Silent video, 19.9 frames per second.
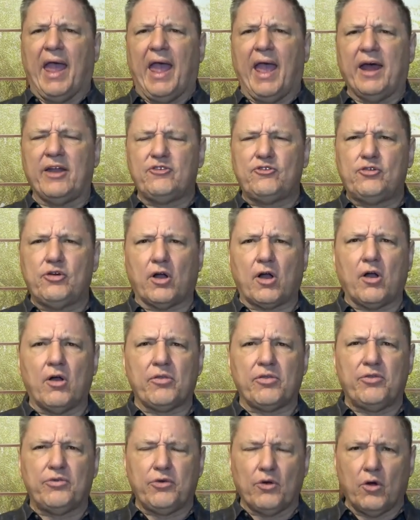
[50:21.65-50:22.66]
and took
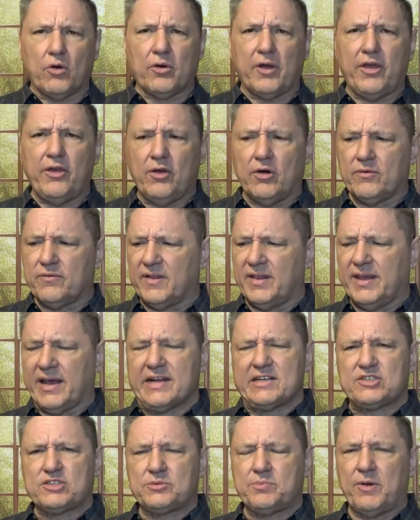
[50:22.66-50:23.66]
authority over
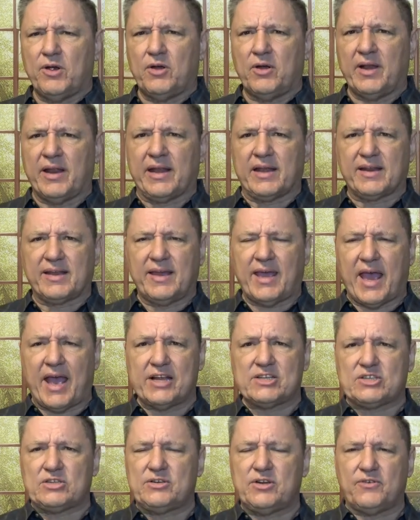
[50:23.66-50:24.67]
that spirit and
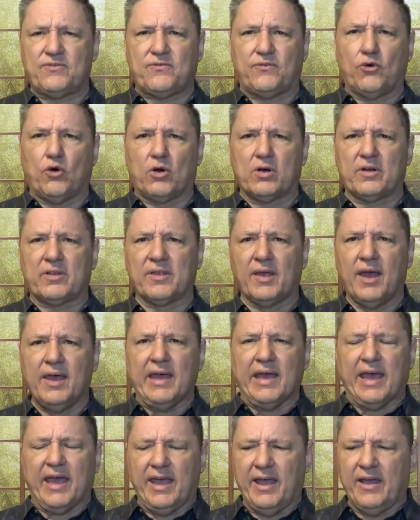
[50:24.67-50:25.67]
cast it forth
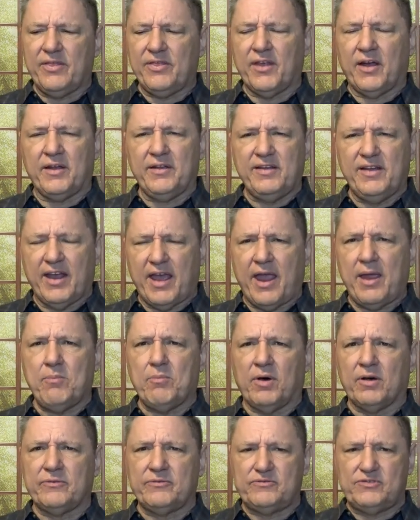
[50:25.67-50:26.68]
in the
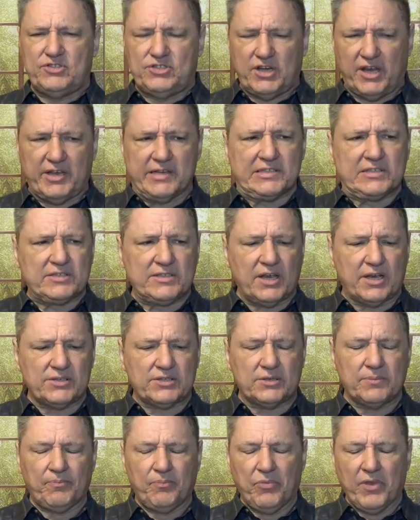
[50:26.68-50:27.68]
name of
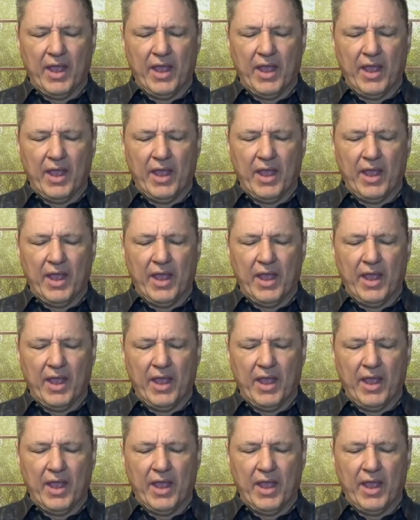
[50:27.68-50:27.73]
Jesus.